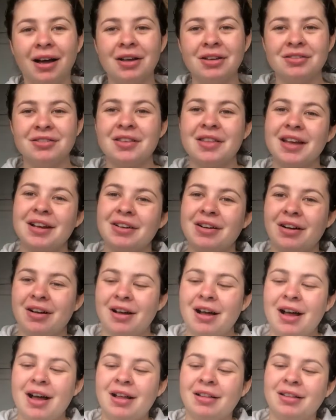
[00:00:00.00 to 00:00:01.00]
I also then
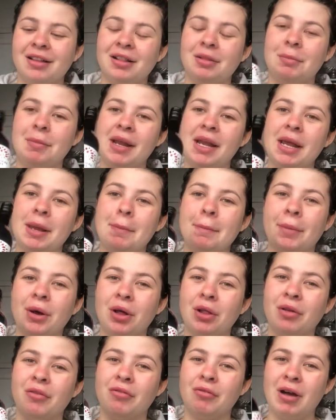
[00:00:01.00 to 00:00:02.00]
got a little mini
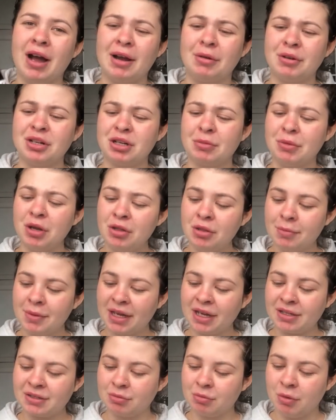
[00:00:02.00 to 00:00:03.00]
bottle of wine, which I'm not
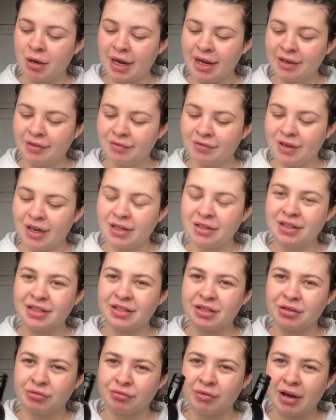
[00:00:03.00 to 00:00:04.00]
the biggest wine fan.
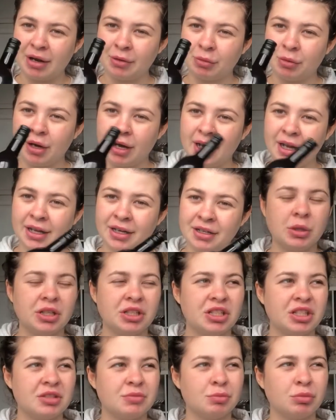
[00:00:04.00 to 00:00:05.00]
This is red wine,
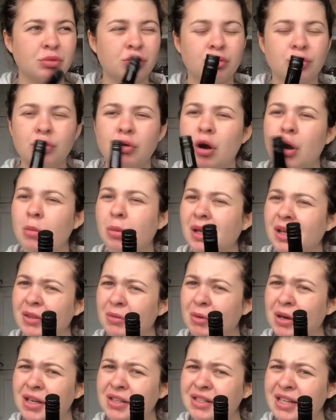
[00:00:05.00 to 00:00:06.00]
which is probably
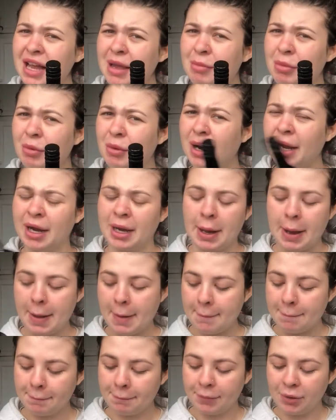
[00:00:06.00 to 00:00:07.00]
the worst type of wine.
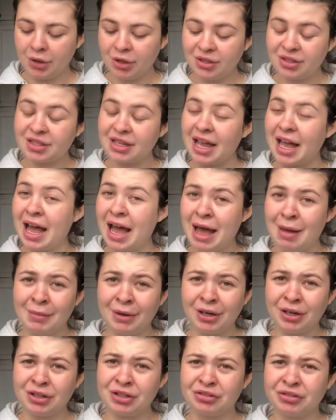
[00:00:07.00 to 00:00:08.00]
But
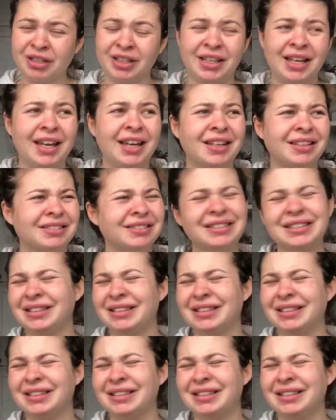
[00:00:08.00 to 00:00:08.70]
am I going to drink it?